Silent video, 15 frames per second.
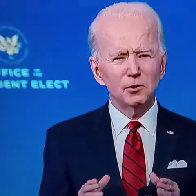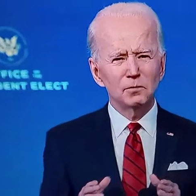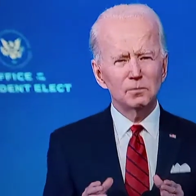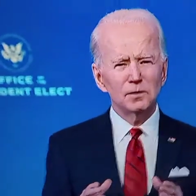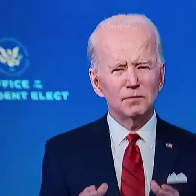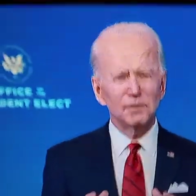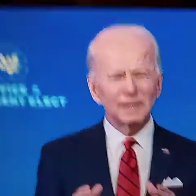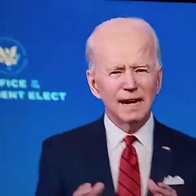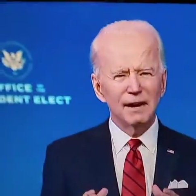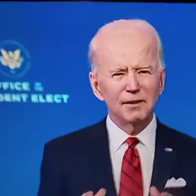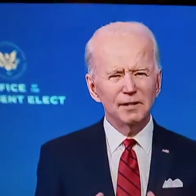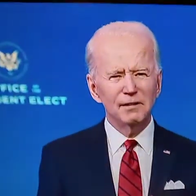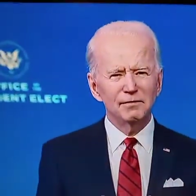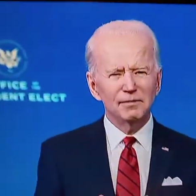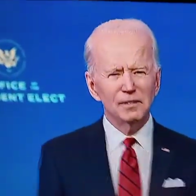groups of
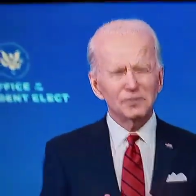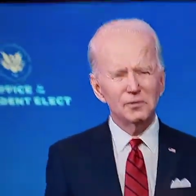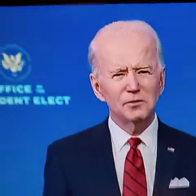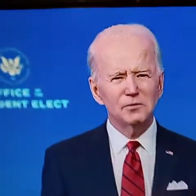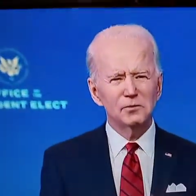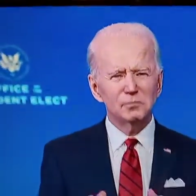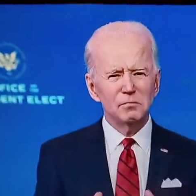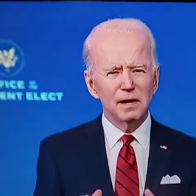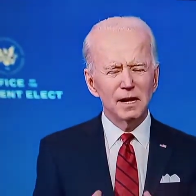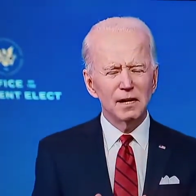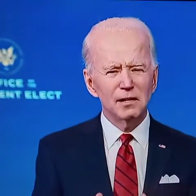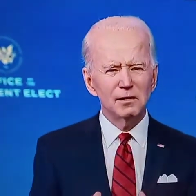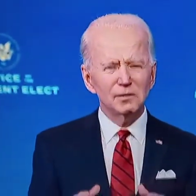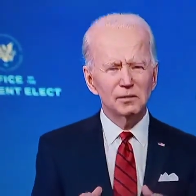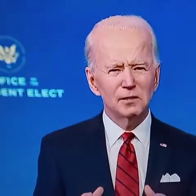county These officials, guys are going to
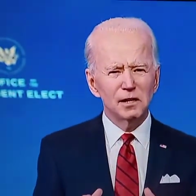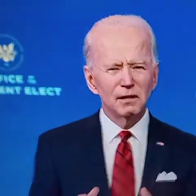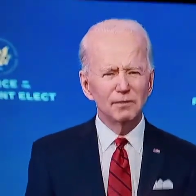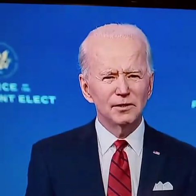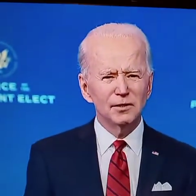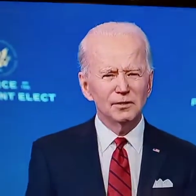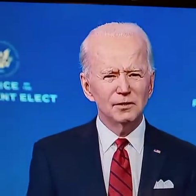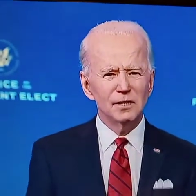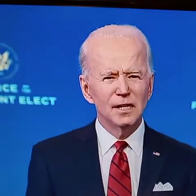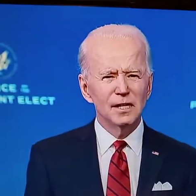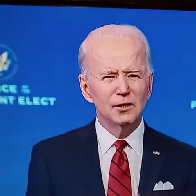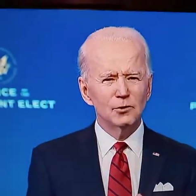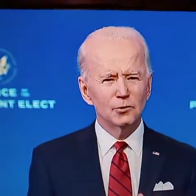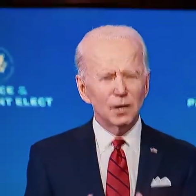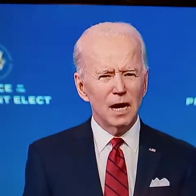make sure everybody
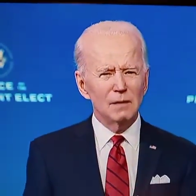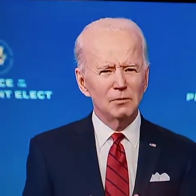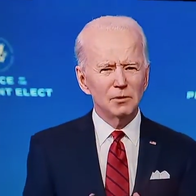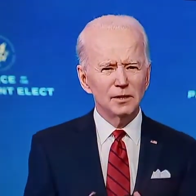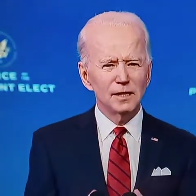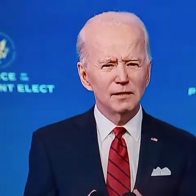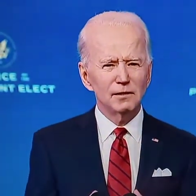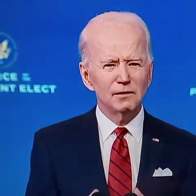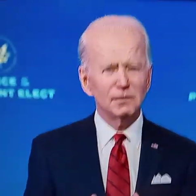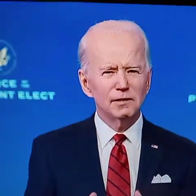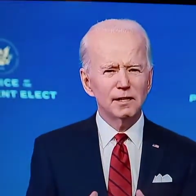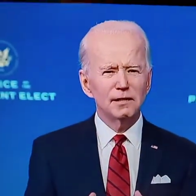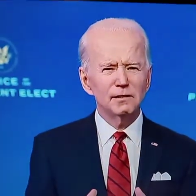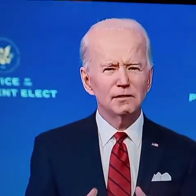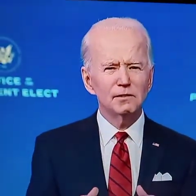gets vaccinated, leaders,
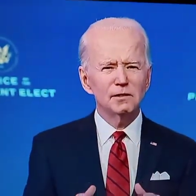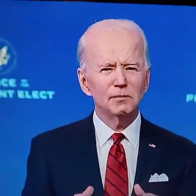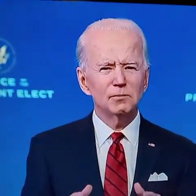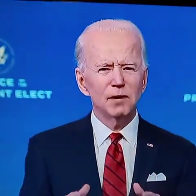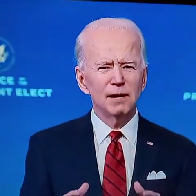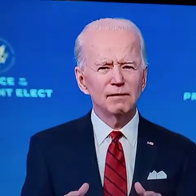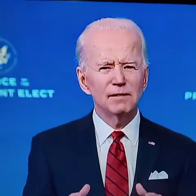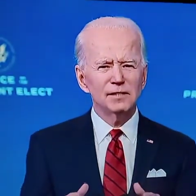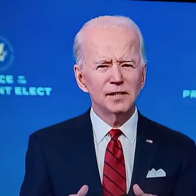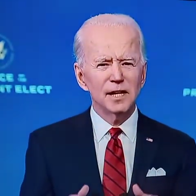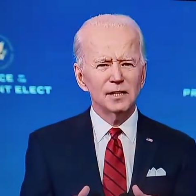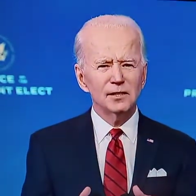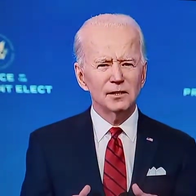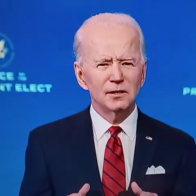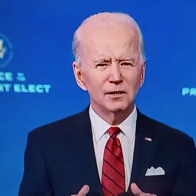whether it kills you or
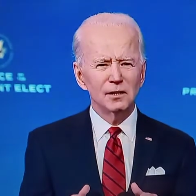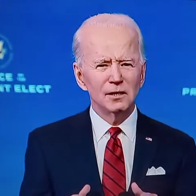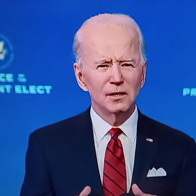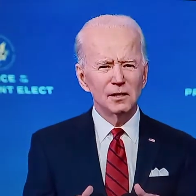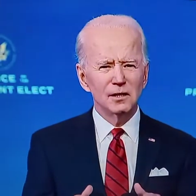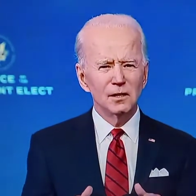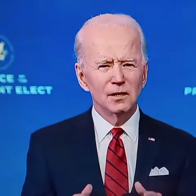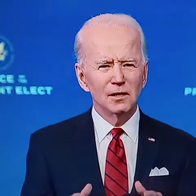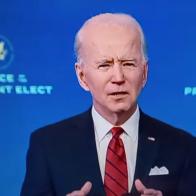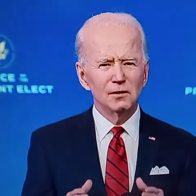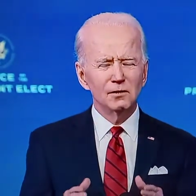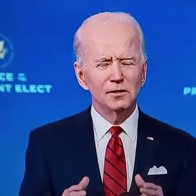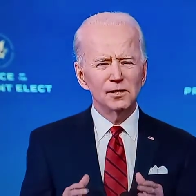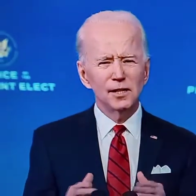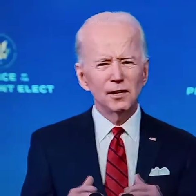not. Sector,
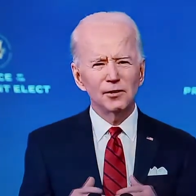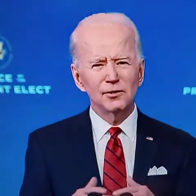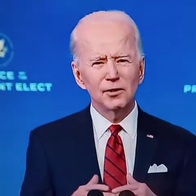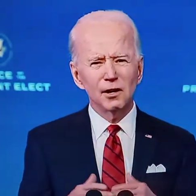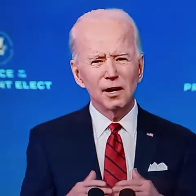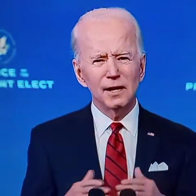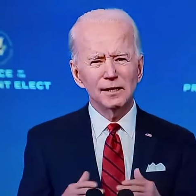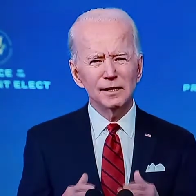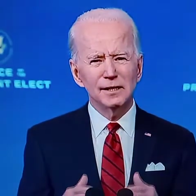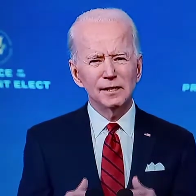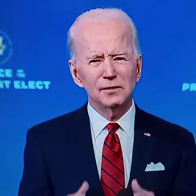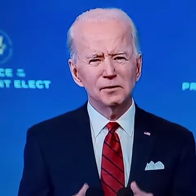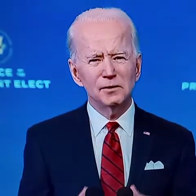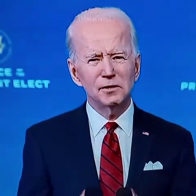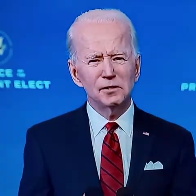who shared the dark winter
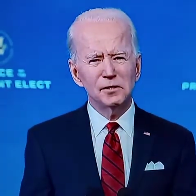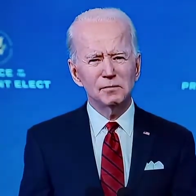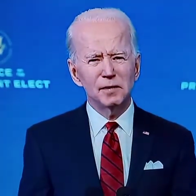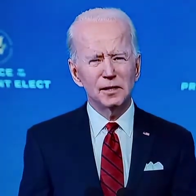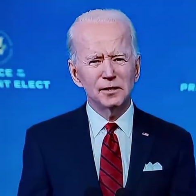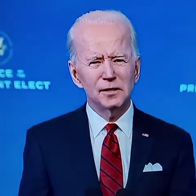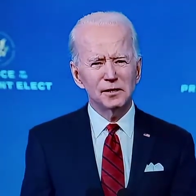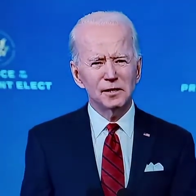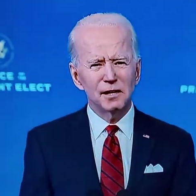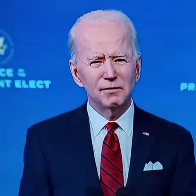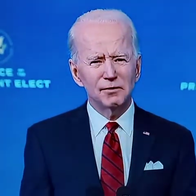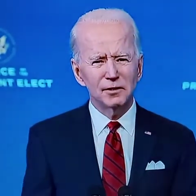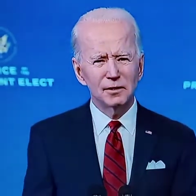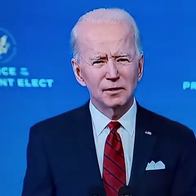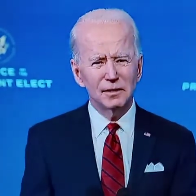again about this
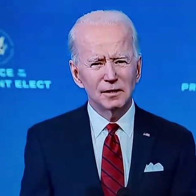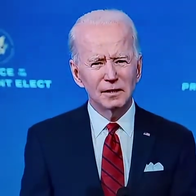effort.